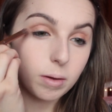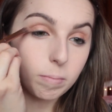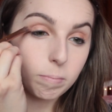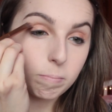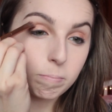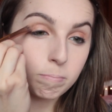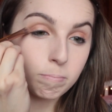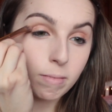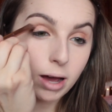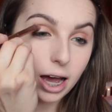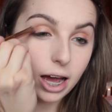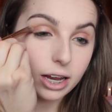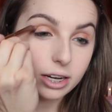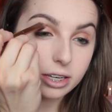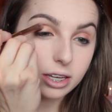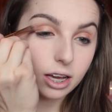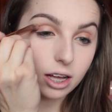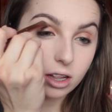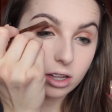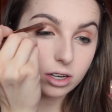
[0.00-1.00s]
matte
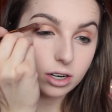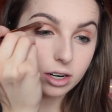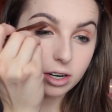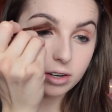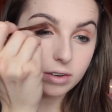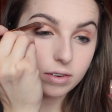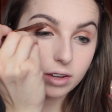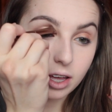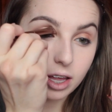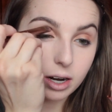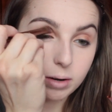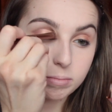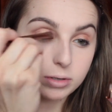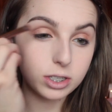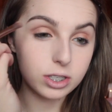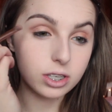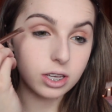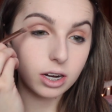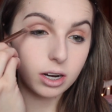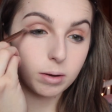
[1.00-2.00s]
color, and I'm
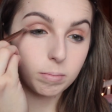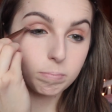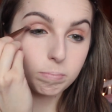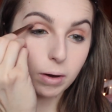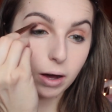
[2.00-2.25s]
just going to